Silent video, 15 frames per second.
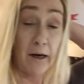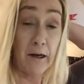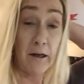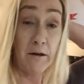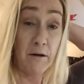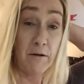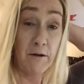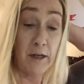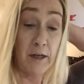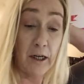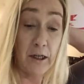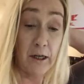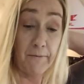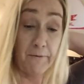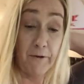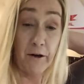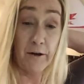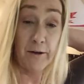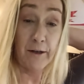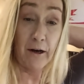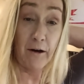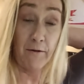and take time for
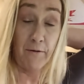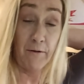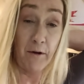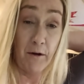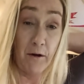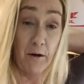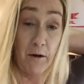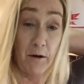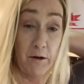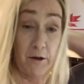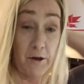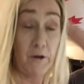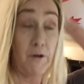yourself. So